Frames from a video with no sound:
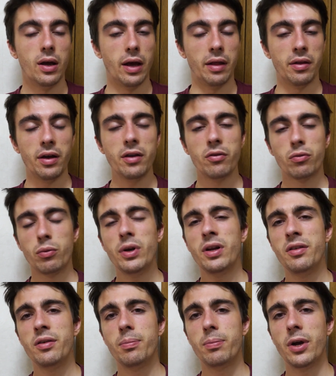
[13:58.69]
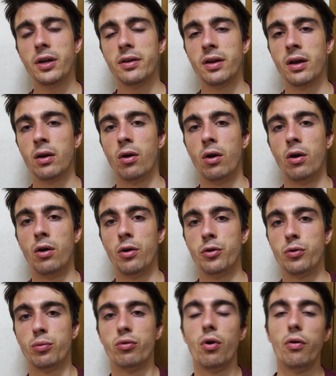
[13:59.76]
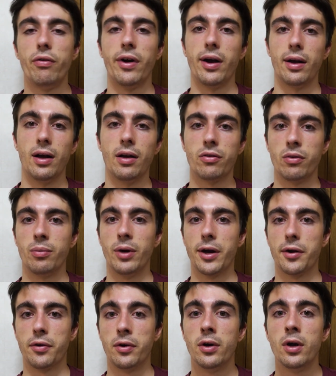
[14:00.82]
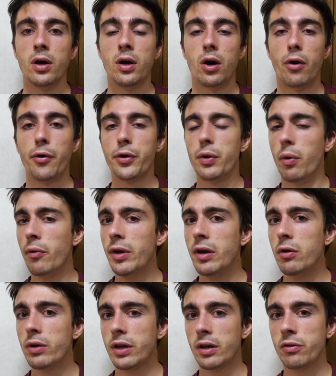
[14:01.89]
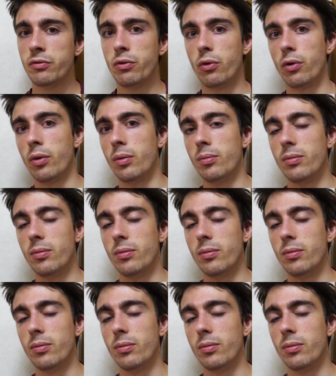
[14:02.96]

And that is really depending on your profile as a buyer. Or are you only looking for